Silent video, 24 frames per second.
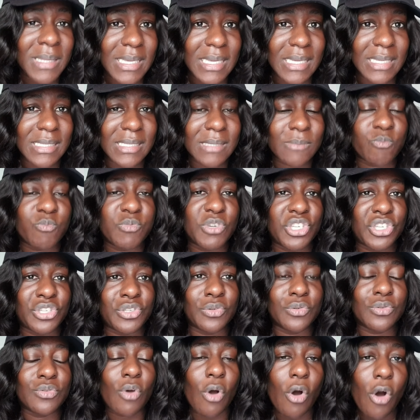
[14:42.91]
please, we
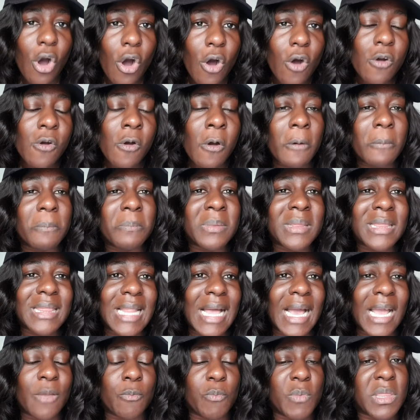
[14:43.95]
should all
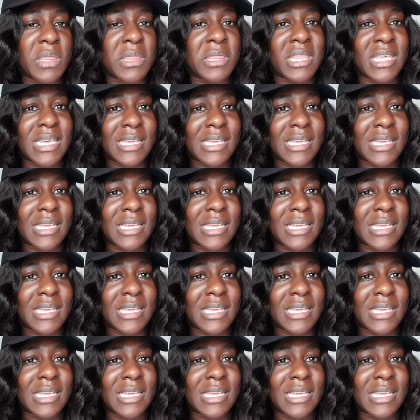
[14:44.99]
comply with